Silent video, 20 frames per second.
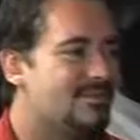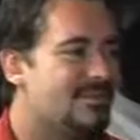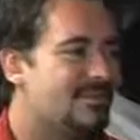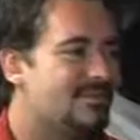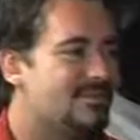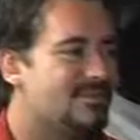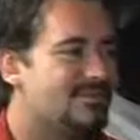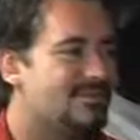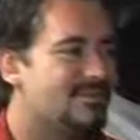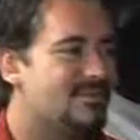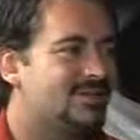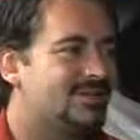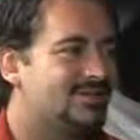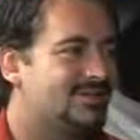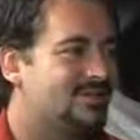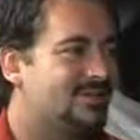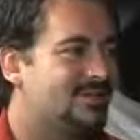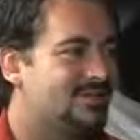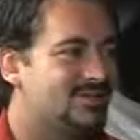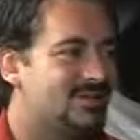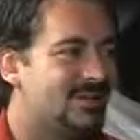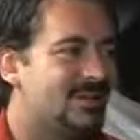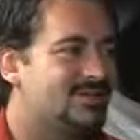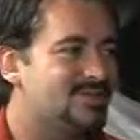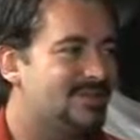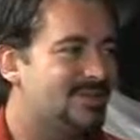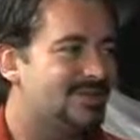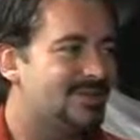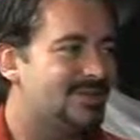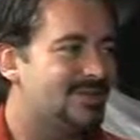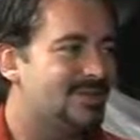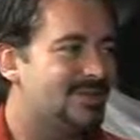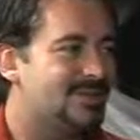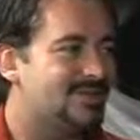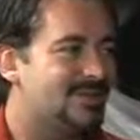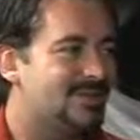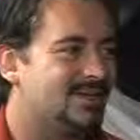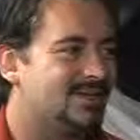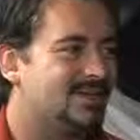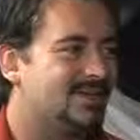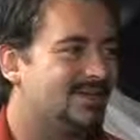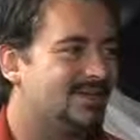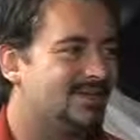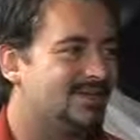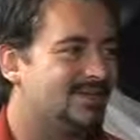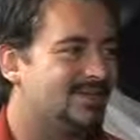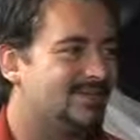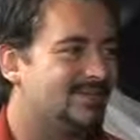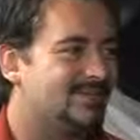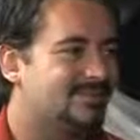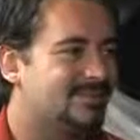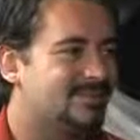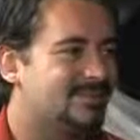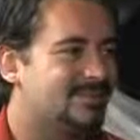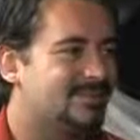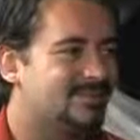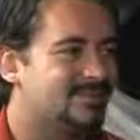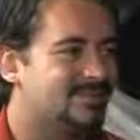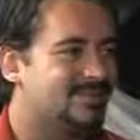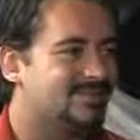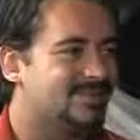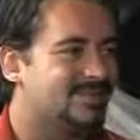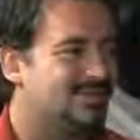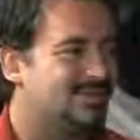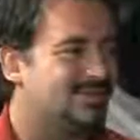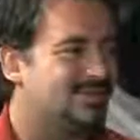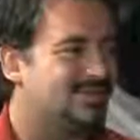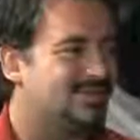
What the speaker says: What was the most challenging thing about making the movie?